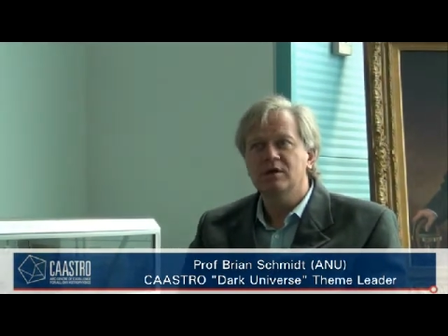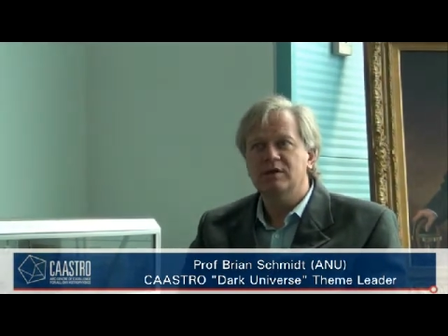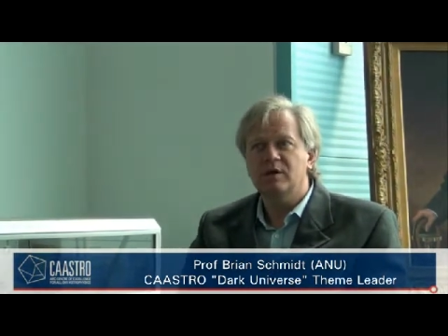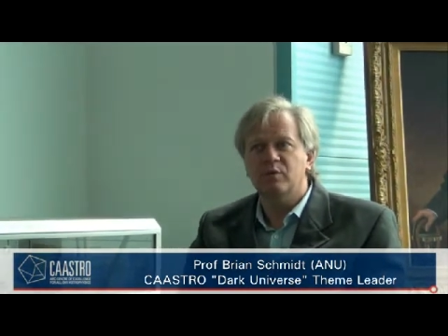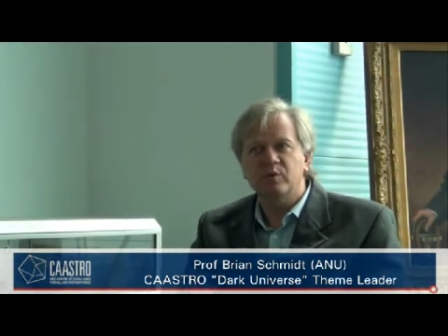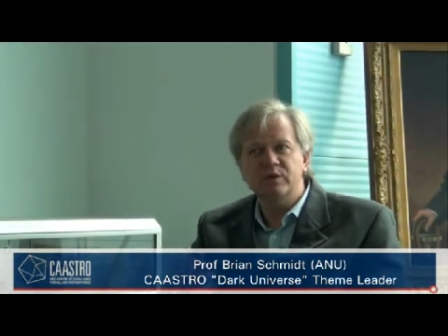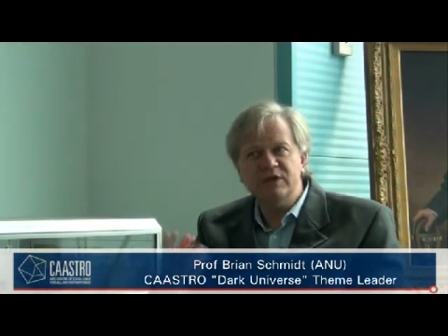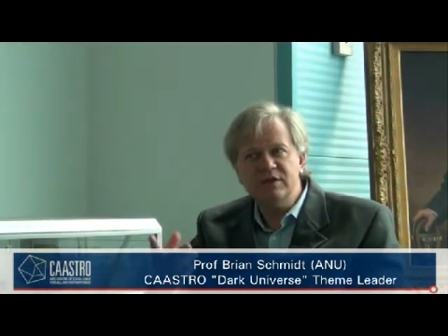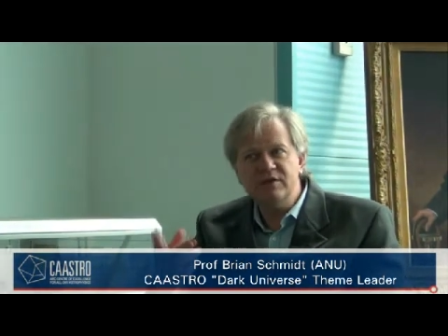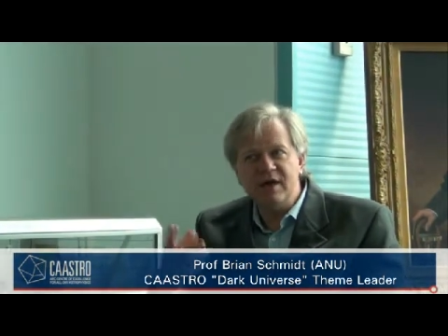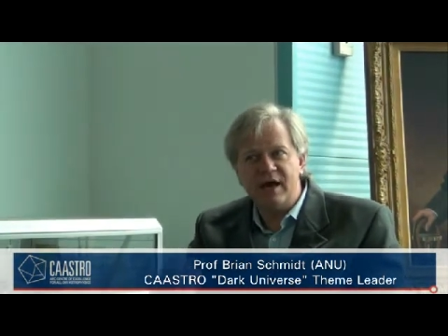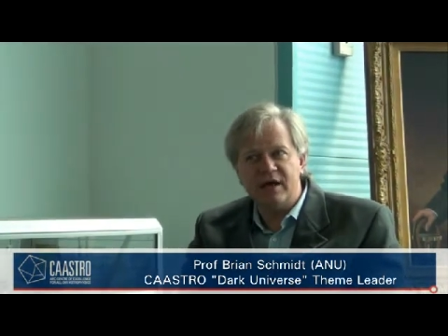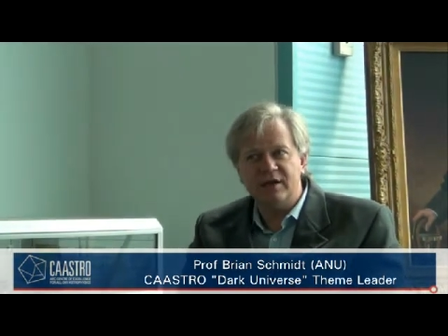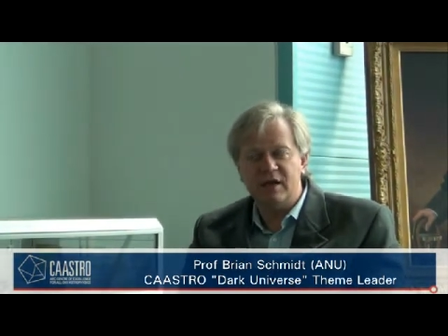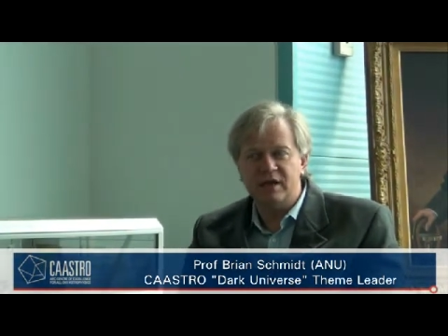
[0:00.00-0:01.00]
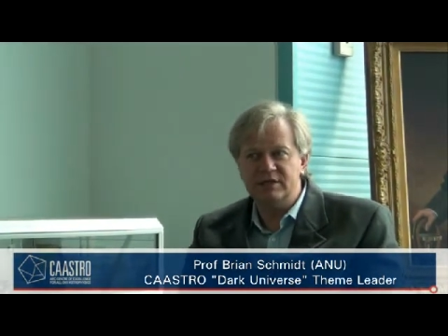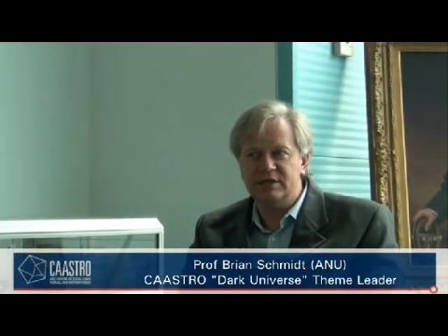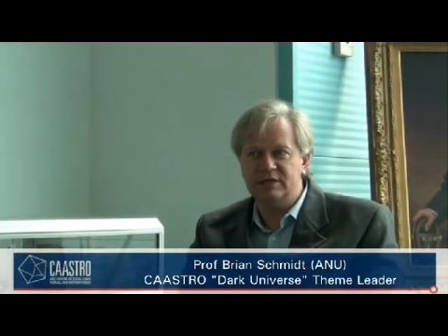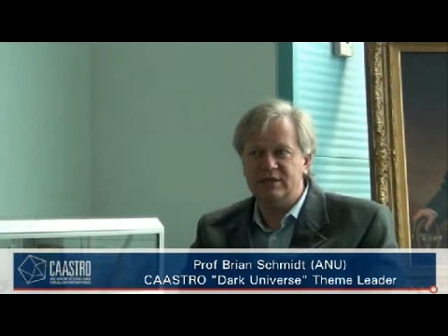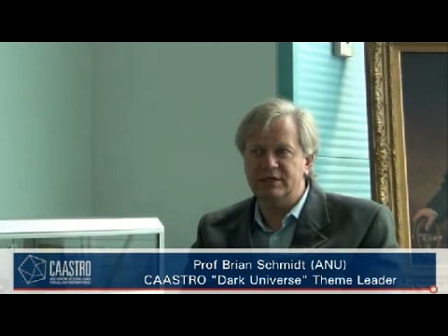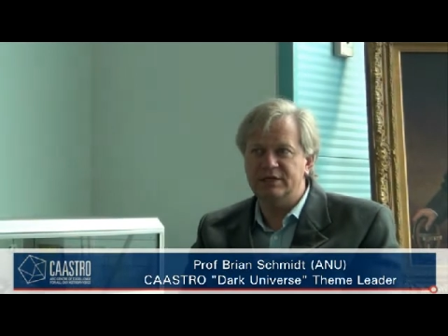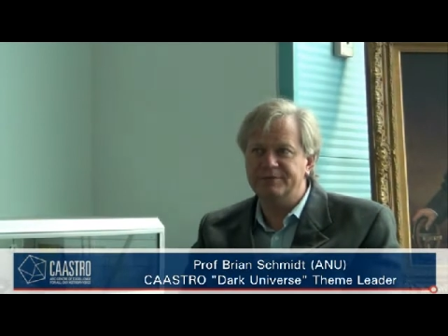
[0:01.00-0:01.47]
Now when we did that in
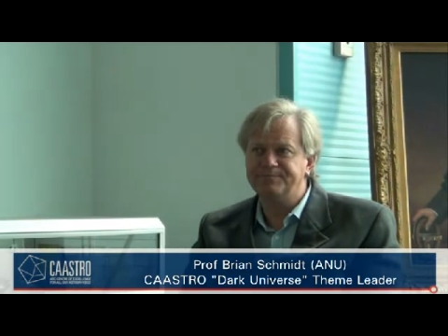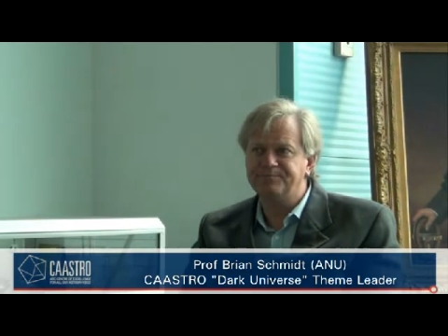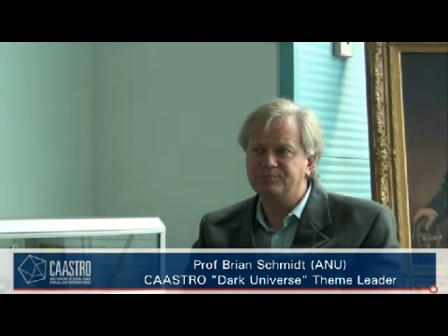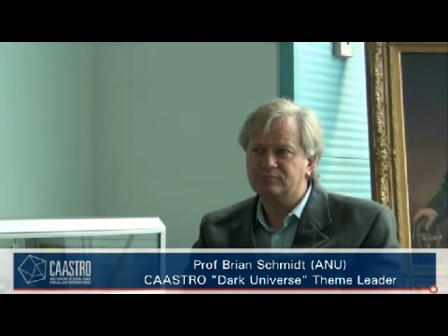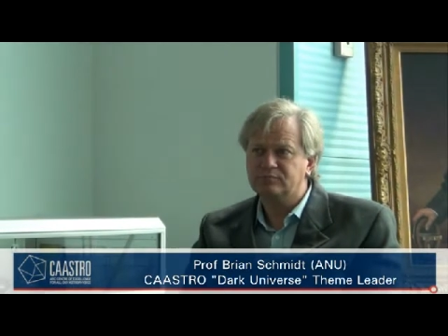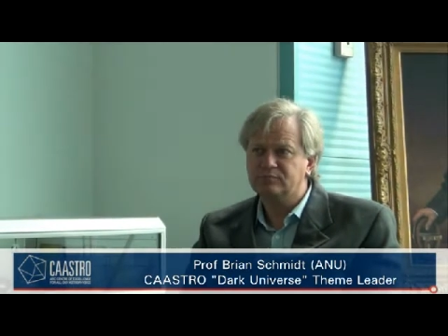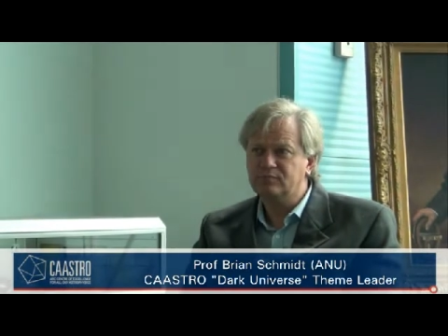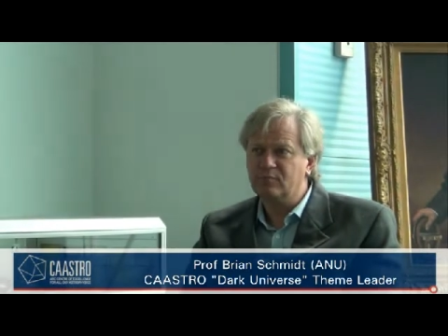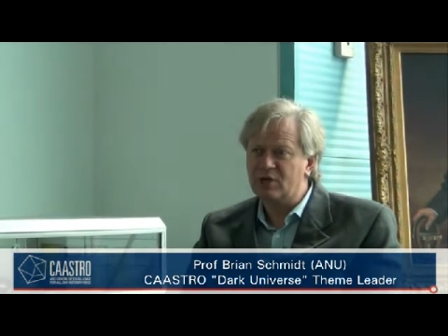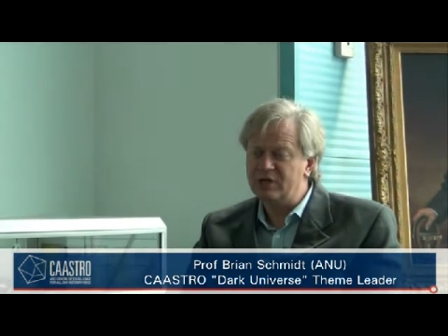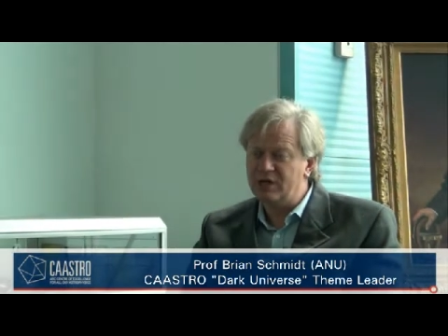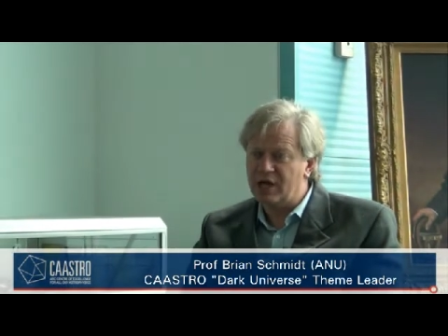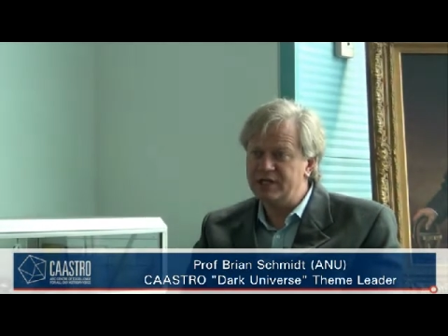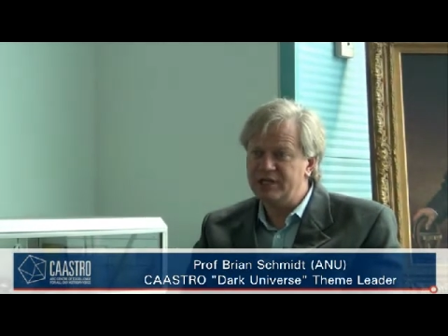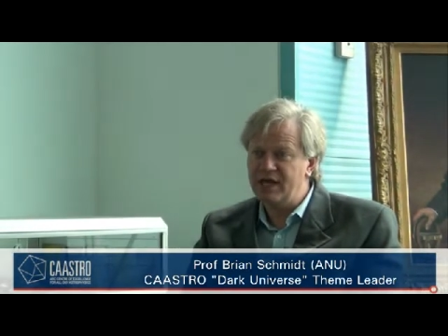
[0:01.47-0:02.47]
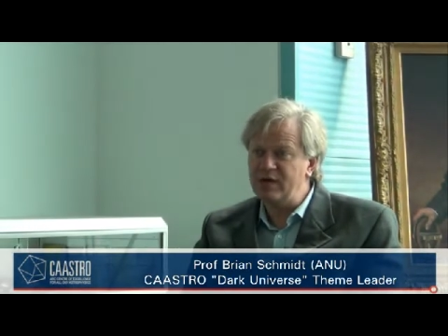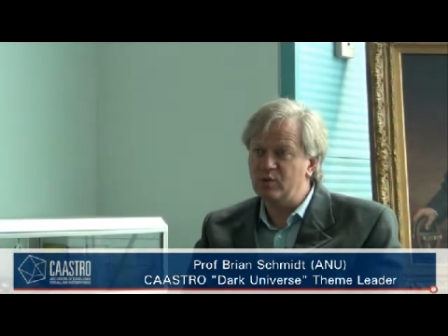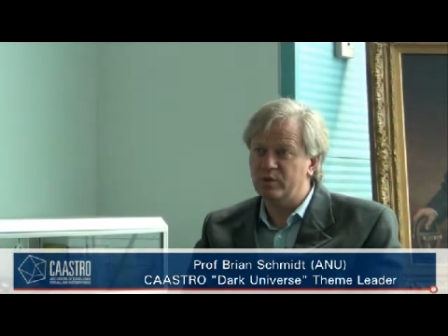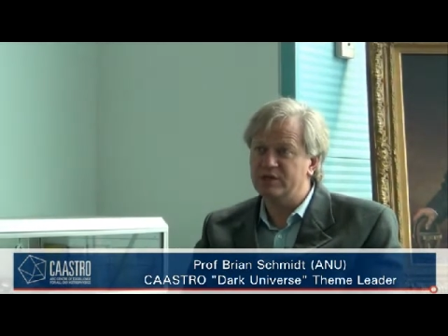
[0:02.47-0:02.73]
1998,